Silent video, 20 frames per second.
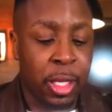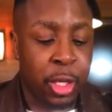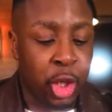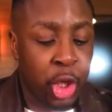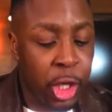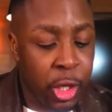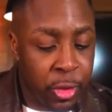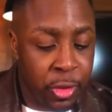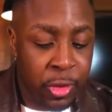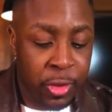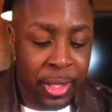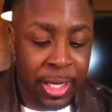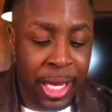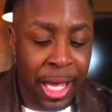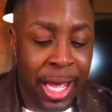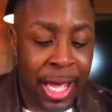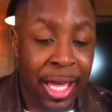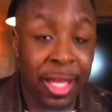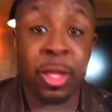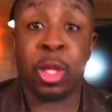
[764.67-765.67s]
the children
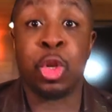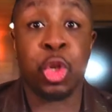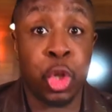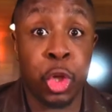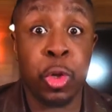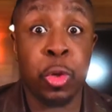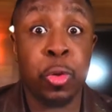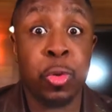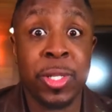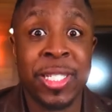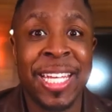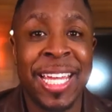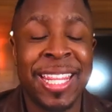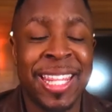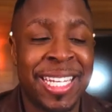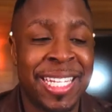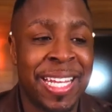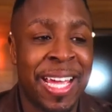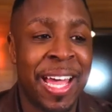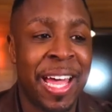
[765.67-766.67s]
of God, the Jews
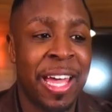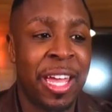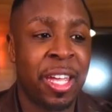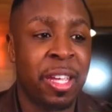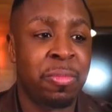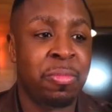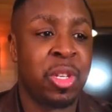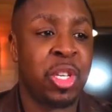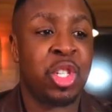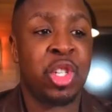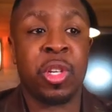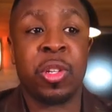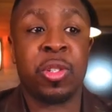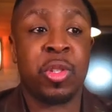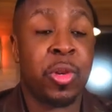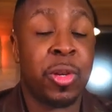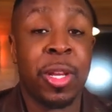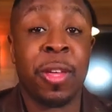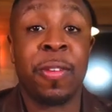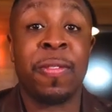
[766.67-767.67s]
at the time, the
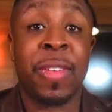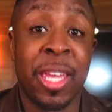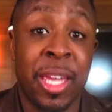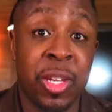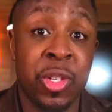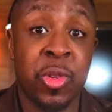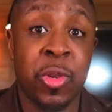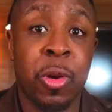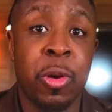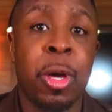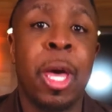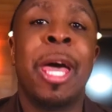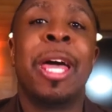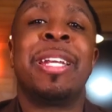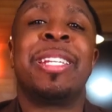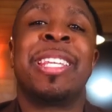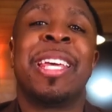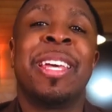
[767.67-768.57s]
children of Israel,